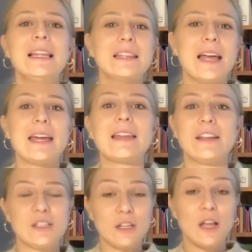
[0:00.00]
Like
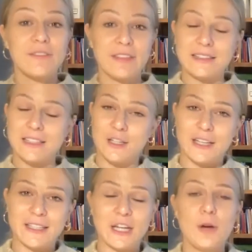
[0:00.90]
there's a lot of things to
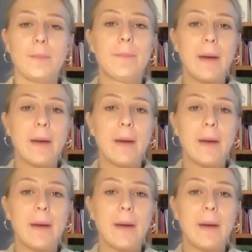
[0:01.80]
adjust here,